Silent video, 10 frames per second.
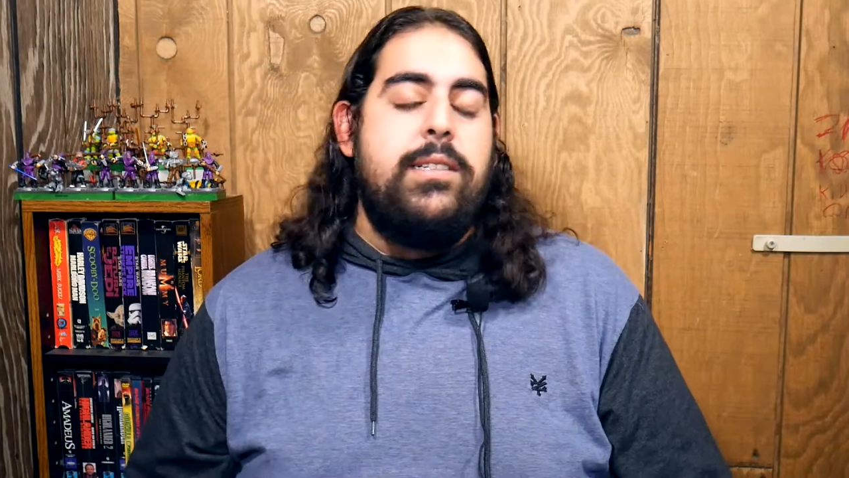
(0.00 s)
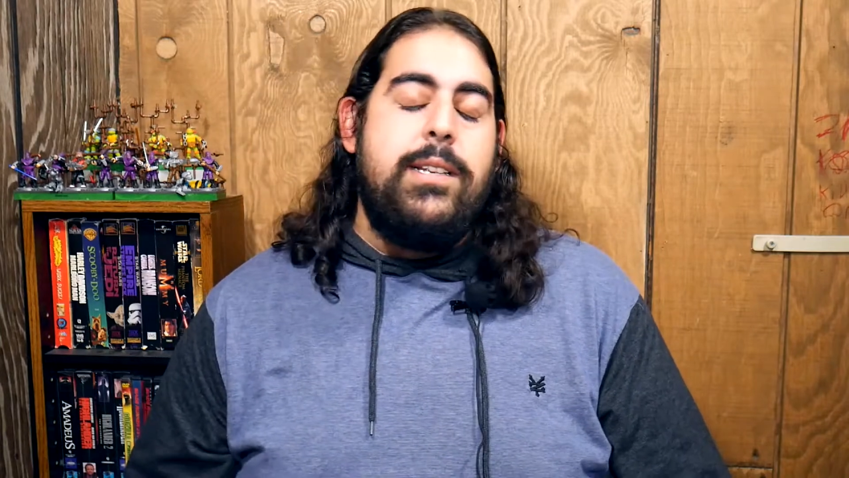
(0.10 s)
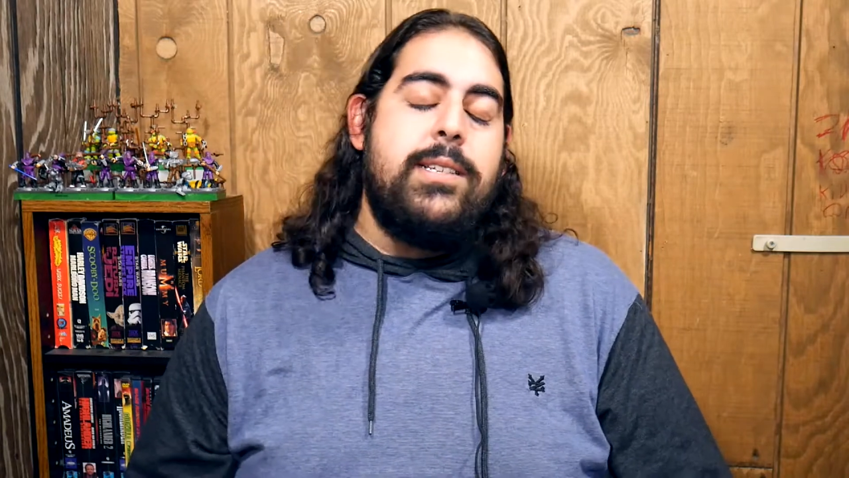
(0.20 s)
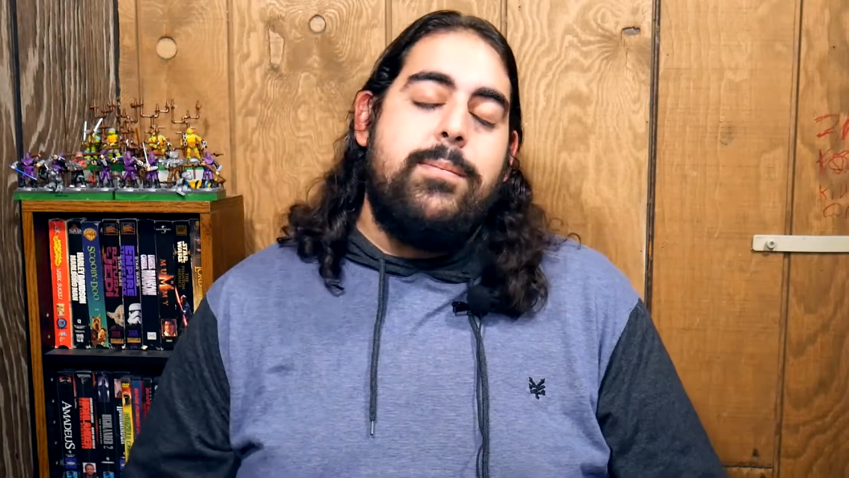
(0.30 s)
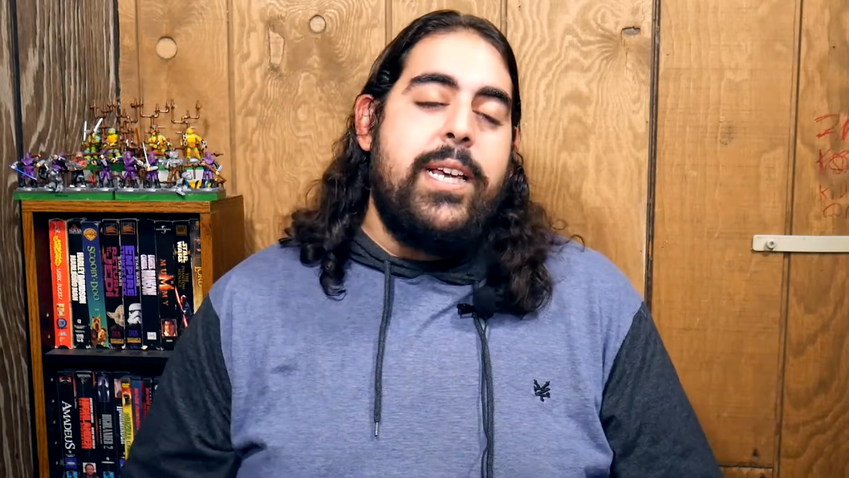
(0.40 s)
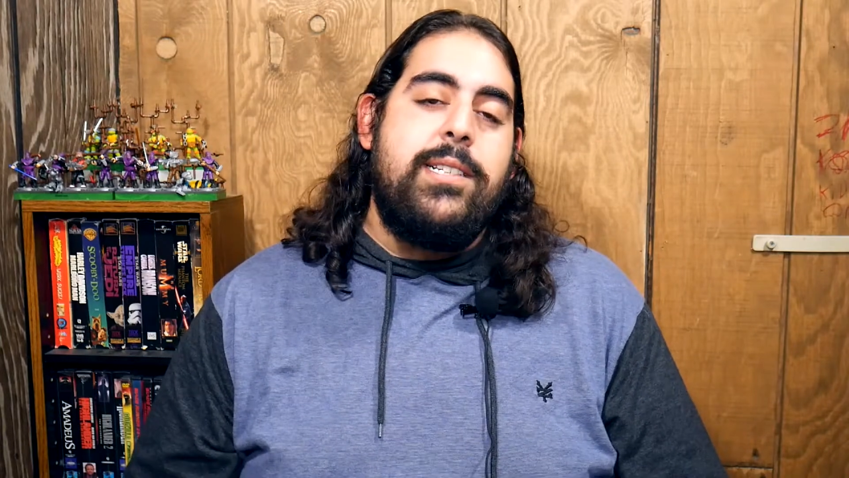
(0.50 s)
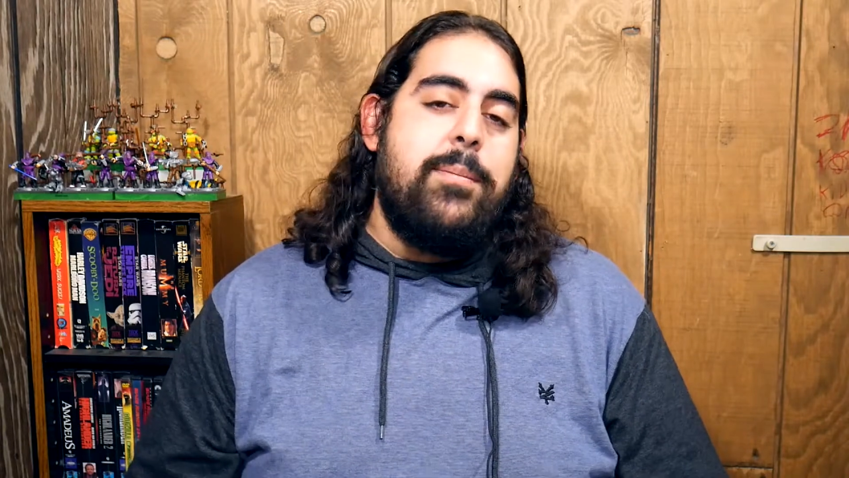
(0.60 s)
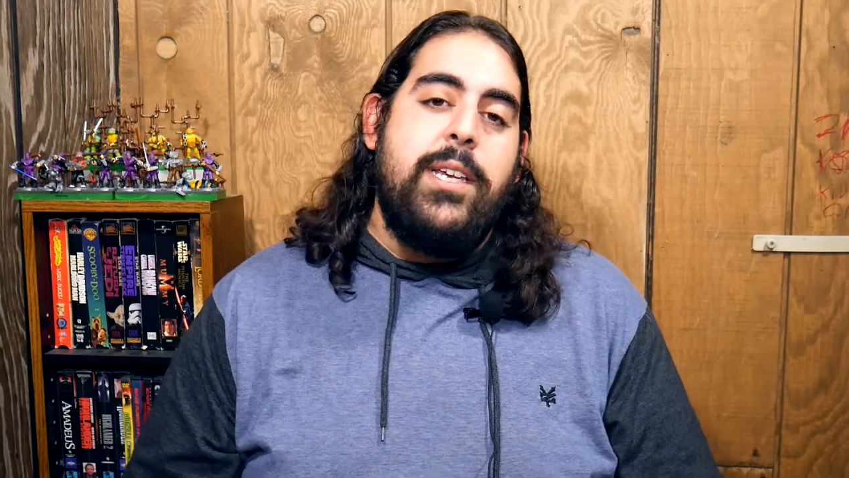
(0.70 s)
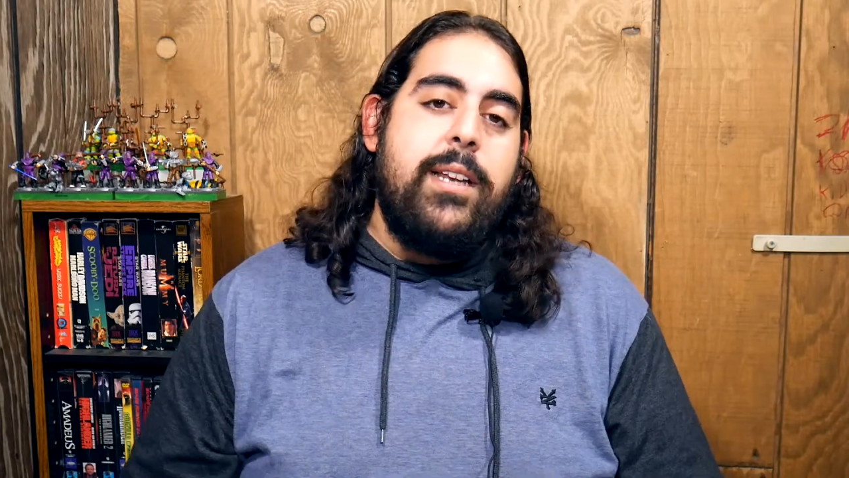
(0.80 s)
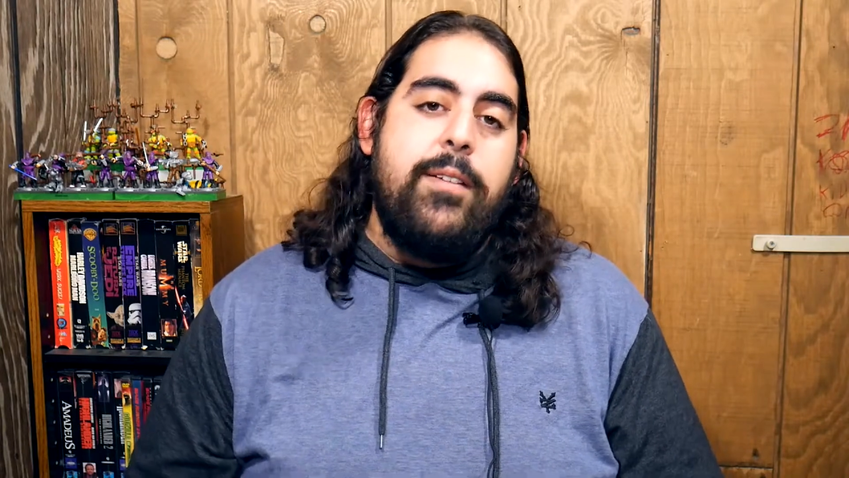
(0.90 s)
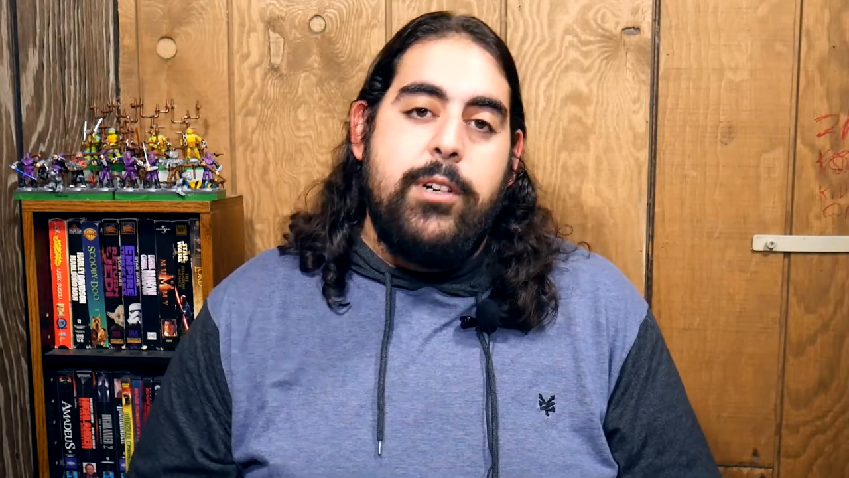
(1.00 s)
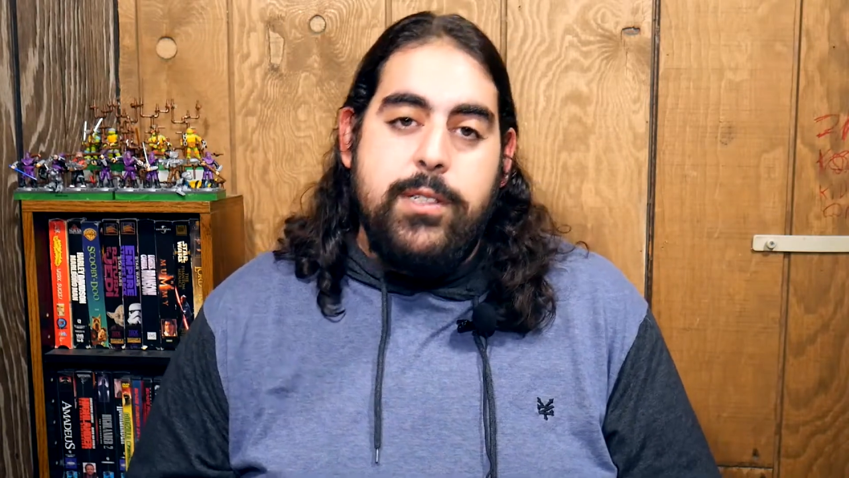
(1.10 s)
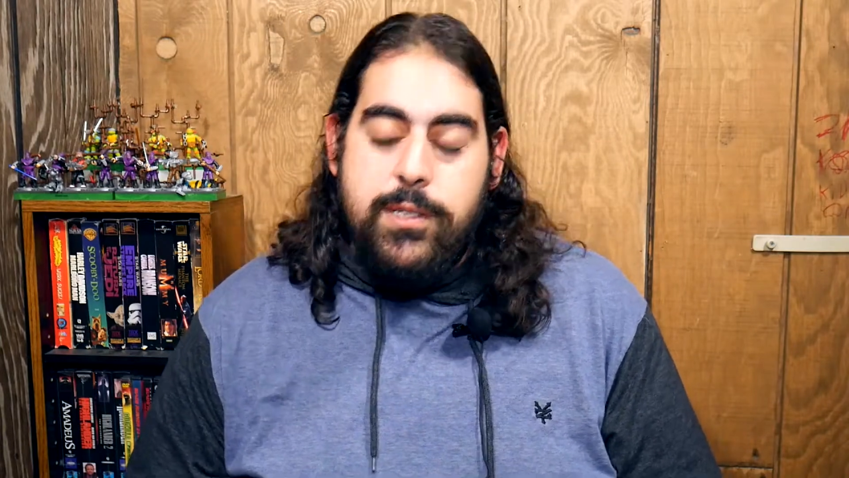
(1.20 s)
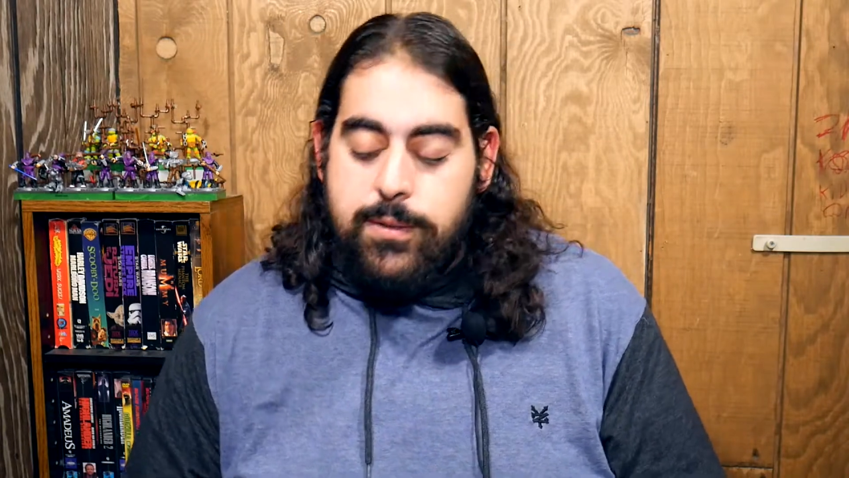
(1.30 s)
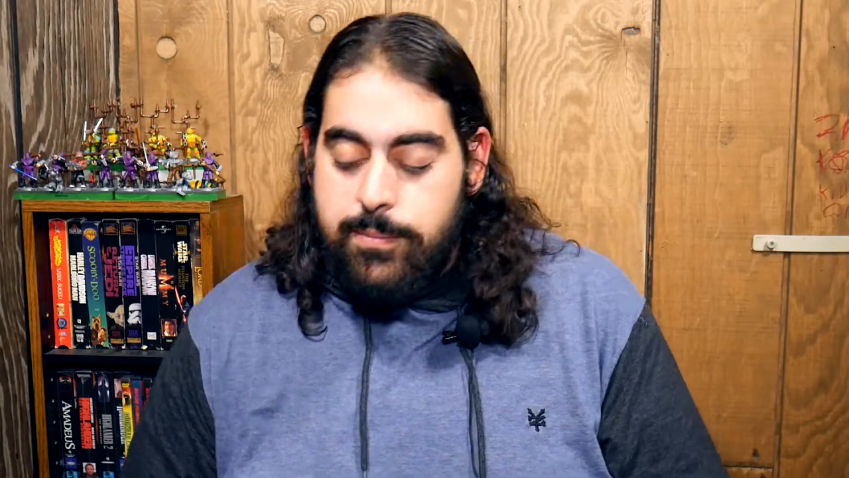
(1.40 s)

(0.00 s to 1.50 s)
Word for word: doesn't make something diverse.